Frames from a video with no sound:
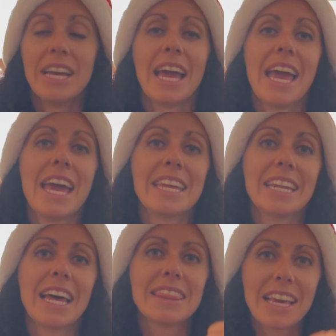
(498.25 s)
and
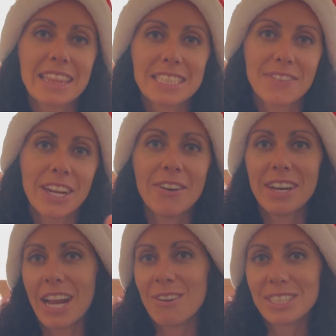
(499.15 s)
like this video,
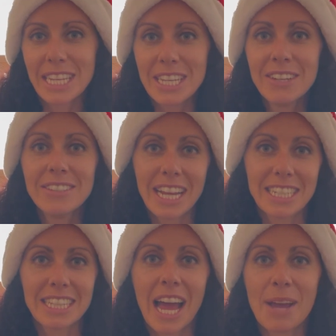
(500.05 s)
and I'll see you
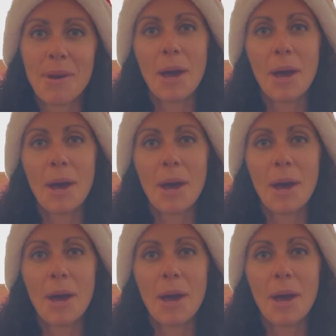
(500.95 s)
next time.